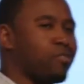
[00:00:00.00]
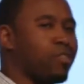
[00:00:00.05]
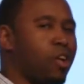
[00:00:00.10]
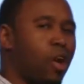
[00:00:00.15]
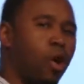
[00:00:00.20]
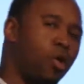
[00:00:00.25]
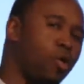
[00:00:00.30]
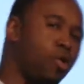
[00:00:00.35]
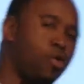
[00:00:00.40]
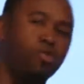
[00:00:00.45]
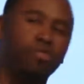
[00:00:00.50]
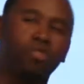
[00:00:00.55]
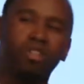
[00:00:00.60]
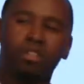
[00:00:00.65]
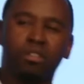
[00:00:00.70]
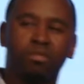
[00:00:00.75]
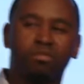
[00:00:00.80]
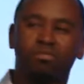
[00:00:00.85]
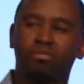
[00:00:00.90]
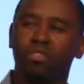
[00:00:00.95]

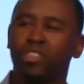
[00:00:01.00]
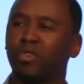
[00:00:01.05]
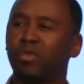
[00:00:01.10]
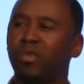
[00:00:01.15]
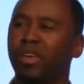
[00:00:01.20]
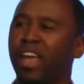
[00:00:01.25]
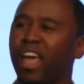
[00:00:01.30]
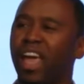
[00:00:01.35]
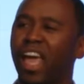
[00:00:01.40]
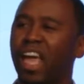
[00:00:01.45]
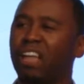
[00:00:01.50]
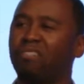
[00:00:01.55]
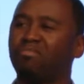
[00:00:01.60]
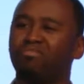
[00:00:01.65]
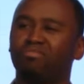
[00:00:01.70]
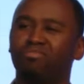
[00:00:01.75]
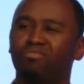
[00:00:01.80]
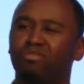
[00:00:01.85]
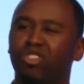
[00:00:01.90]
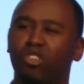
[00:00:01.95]
code, you can't
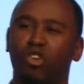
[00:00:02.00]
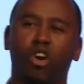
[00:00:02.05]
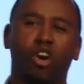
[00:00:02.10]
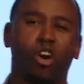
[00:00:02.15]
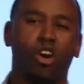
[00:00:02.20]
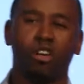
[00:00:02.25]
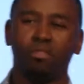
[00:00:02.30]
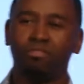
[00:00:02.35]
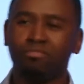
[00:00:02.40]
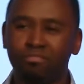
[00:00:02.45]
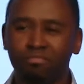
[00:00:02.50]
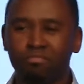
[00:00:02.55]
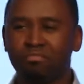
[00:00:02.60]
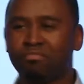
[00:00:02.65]
draw,